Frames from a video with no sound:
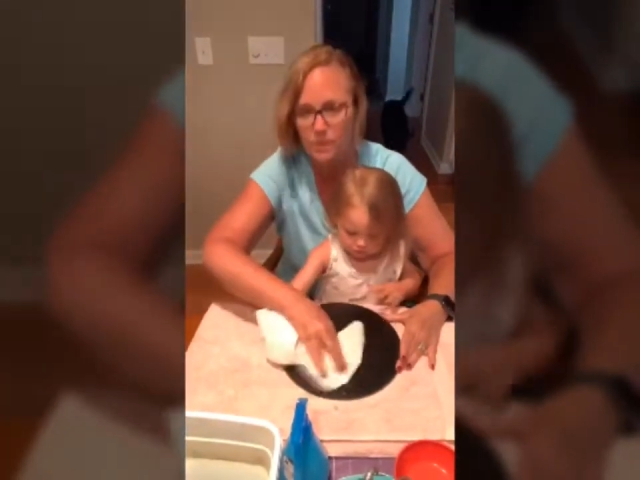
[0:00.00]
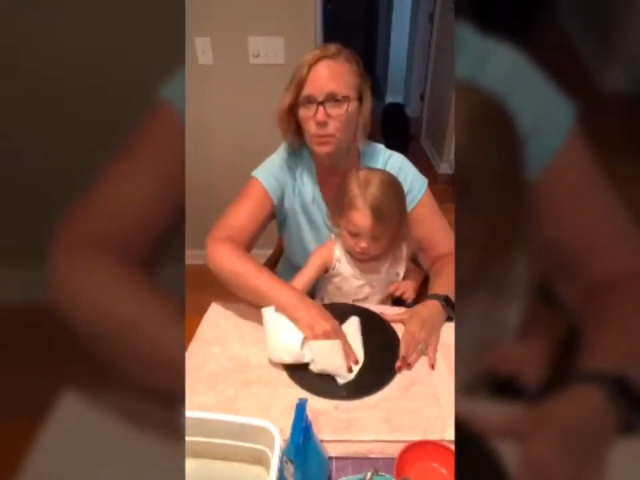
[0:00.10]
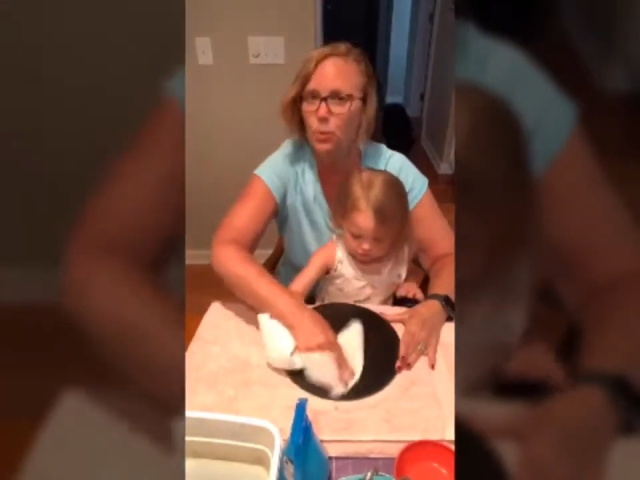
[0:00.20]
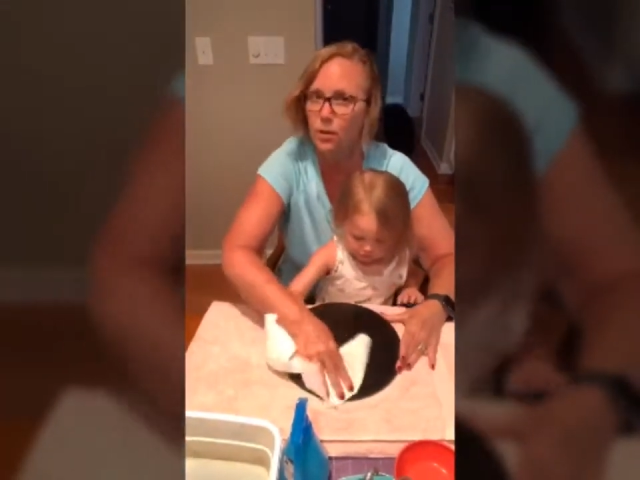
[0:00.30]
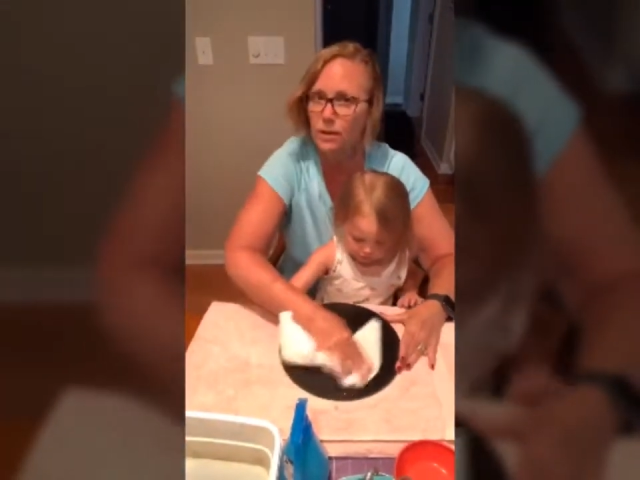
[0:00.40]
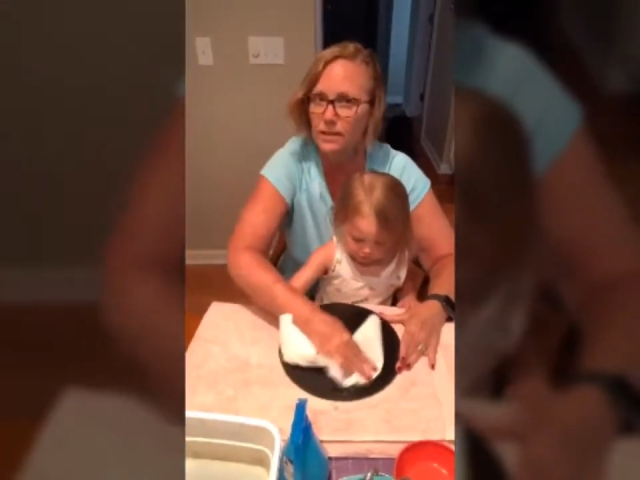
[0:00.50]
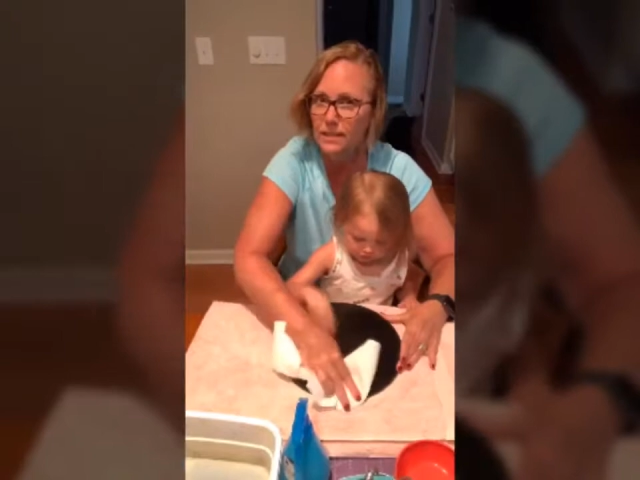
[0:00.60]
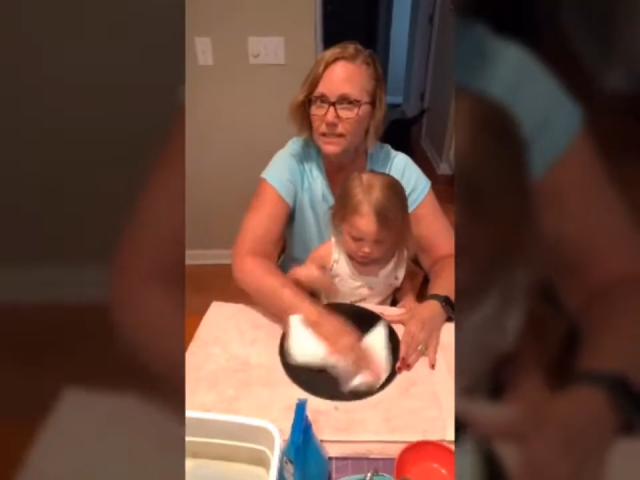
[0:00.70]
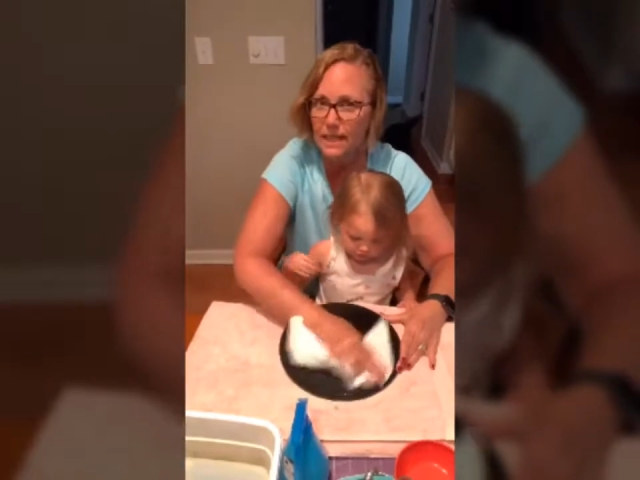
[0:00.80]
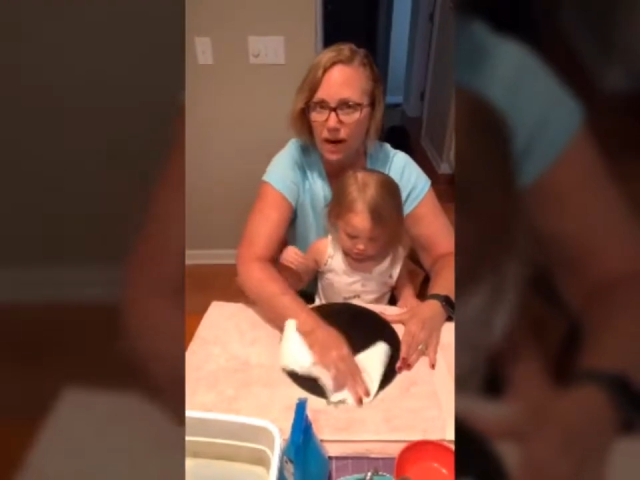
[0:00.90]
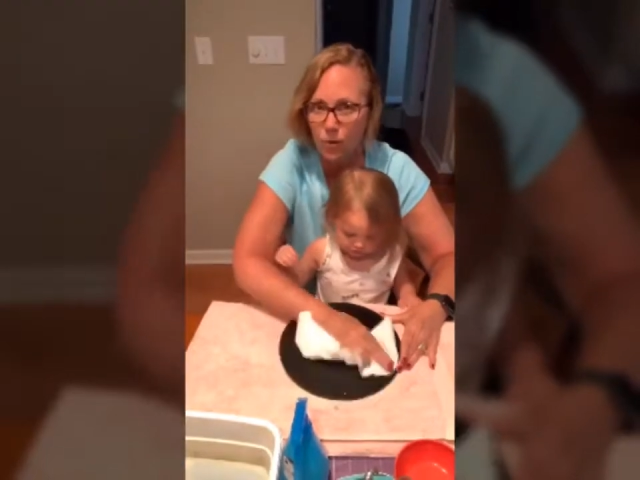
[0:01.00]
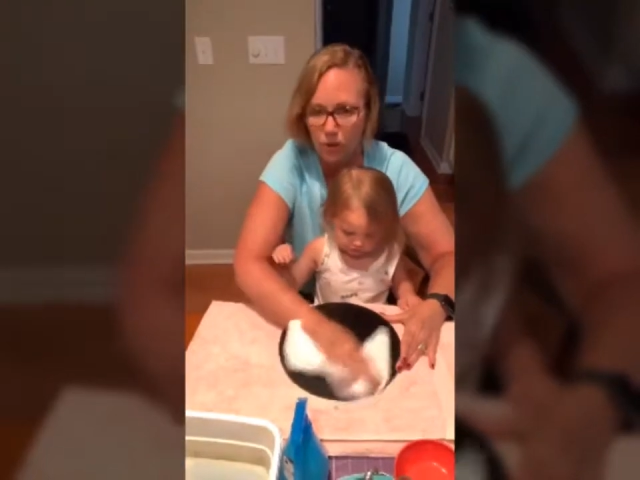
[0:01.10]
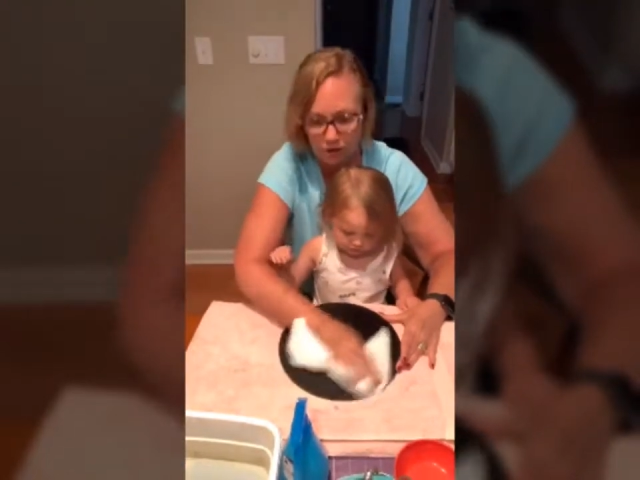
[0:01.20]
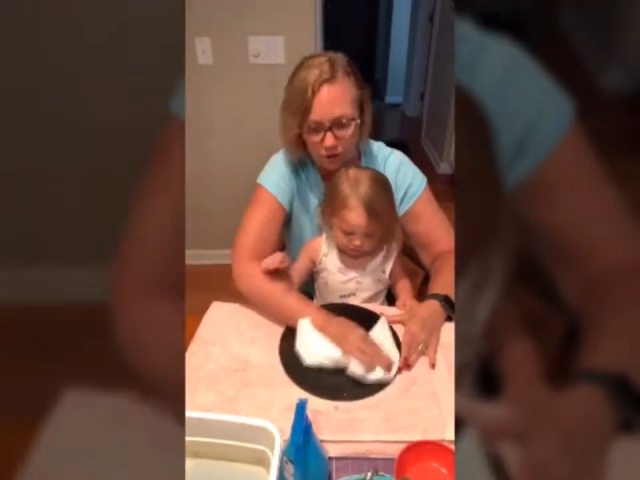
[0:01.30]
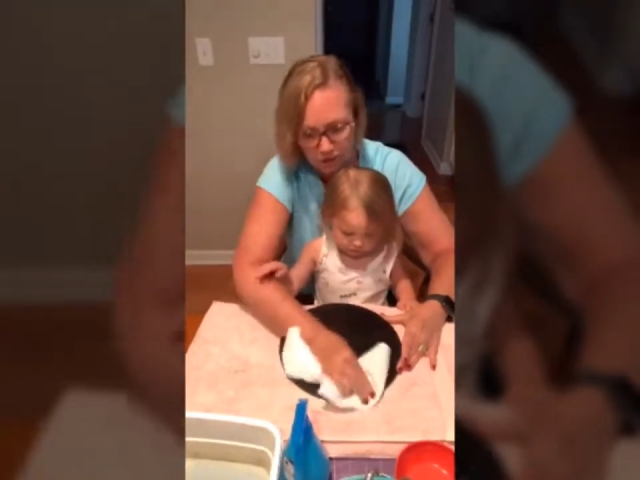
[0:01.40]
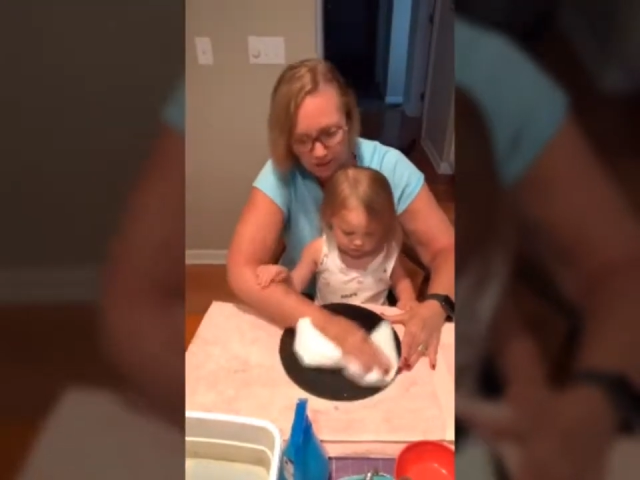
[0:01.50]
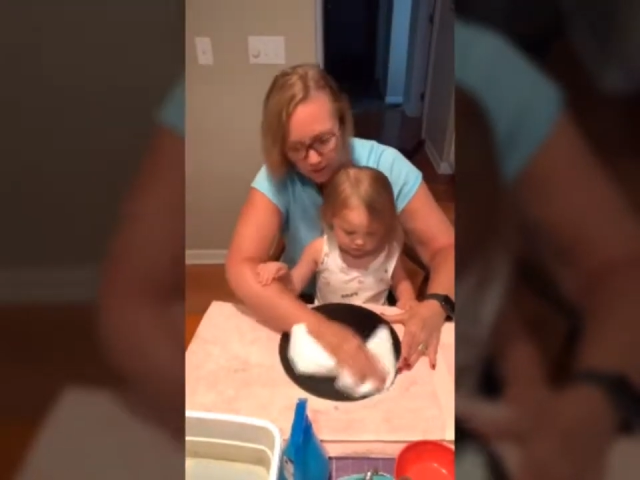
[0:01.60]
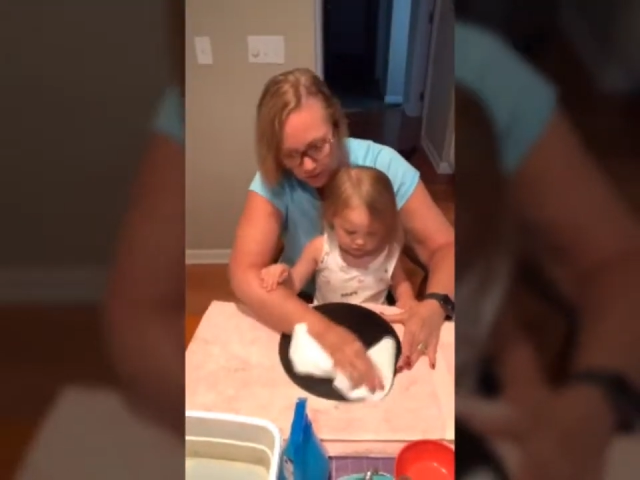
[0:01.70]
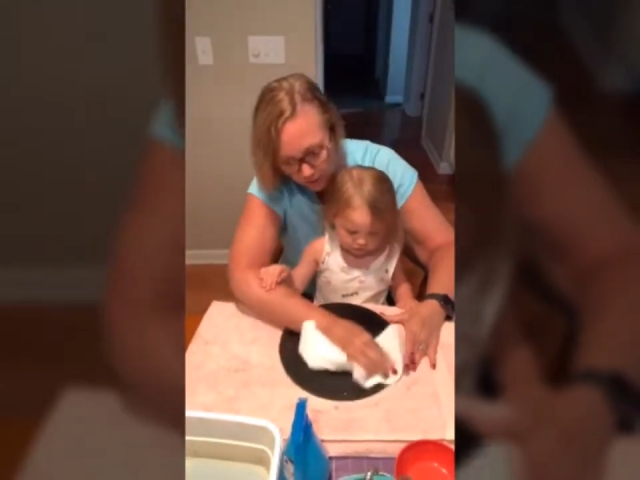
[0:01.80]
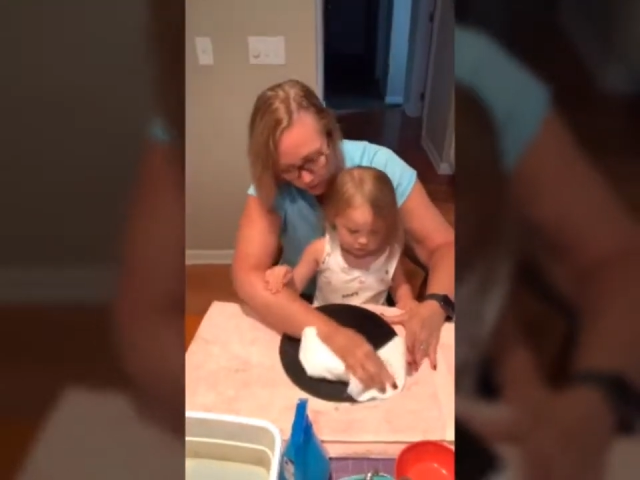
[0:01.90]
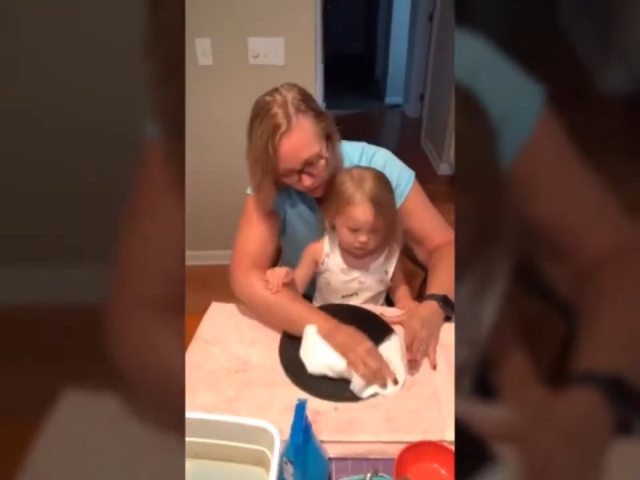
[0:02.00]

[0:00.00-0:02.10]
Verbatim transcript: but we're going to see how well she can do